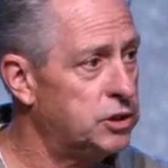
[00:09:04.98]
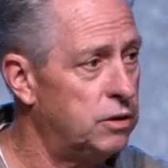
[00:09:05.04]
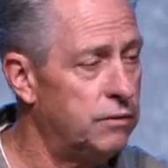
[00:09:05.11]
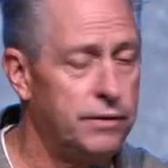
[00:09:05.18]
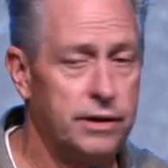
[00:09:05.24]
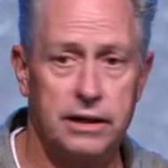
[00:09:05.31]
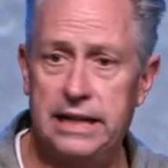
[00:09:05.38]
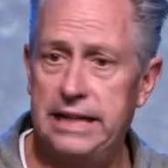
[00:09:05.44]
over
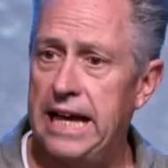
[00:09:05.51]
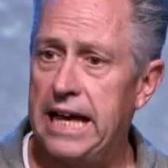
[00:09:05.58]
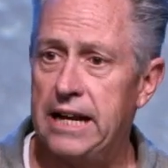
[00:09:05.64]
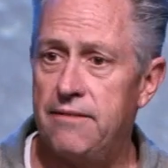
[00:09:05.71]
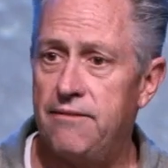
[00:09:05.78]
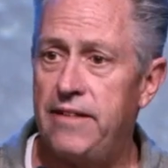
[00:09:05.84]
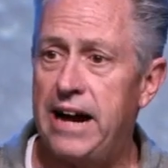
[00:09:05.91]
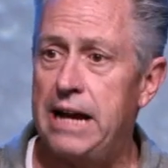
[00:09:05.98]
there and had a
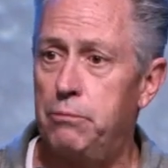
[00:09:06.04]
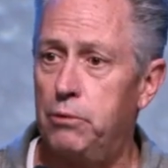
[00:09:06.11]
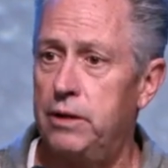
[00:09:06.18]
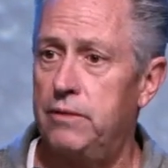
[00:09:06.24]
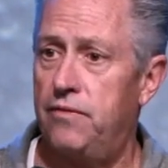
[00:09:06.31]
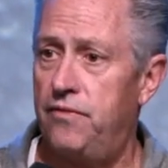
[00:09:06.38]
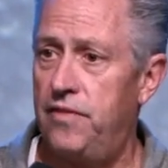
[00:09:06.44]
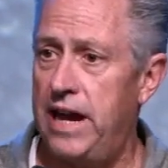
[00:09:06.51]

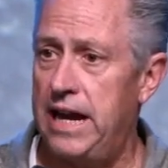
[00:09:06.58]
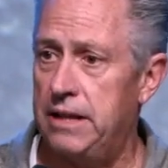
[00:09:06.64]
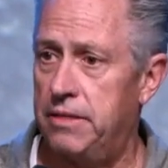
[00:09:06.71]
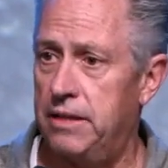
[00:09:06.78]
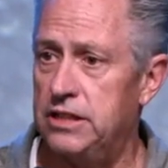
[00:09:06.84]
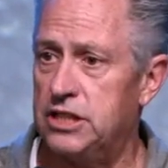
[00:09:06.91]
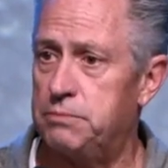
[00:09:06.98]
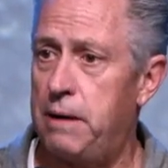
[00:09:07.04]
vibrant faith
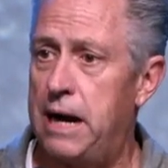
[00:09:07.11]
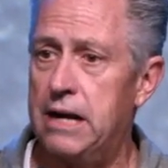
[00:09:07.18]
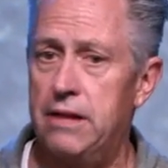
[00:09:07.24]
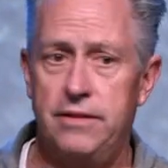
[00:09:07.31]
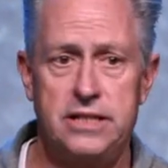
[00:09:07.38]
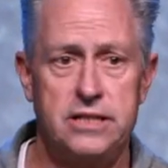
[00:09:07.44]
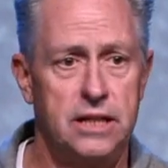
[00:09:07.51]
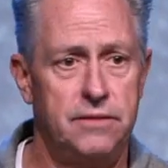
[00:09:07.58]
in spite of
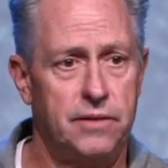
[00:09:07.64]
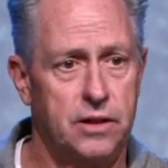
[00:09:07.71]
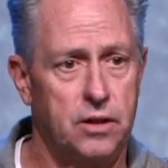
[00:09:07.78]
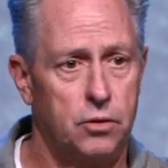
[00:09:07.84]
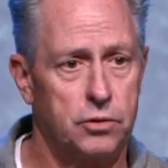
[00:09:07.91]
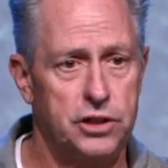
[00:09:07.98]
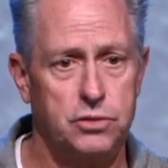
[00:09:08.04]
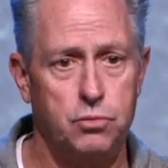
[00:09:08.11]
these
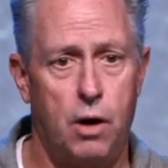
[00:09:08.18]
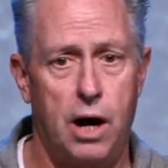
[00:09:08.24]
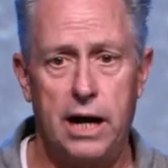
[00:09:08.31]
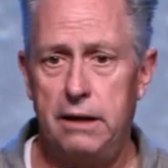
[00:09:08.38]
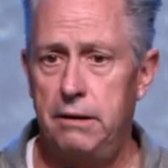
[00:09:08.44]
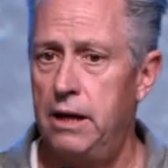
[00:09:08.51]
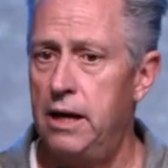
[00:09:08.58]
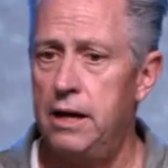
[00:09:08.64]
difficulties.
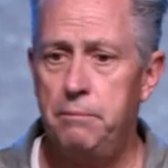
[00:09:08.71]
Why?